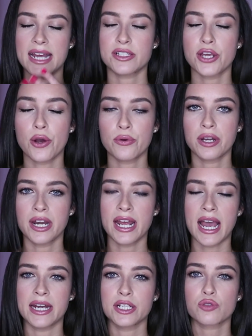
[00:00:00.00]
tone in
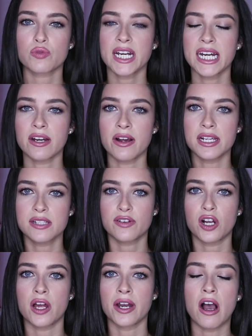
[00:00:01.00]
it, and it's really nice
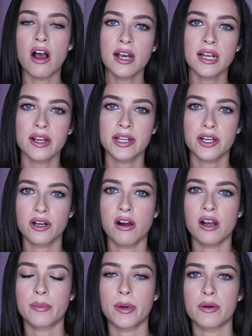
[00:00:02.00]
for kind of highlighting your
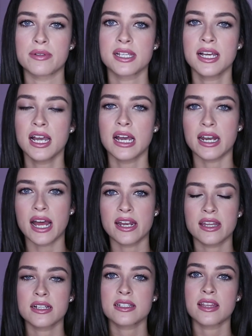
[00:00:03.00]
collarbones and
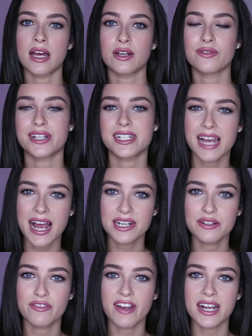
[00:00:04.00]
adding to that lovely
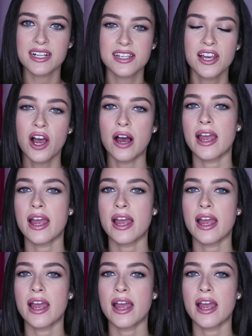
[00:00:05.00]
tan effect.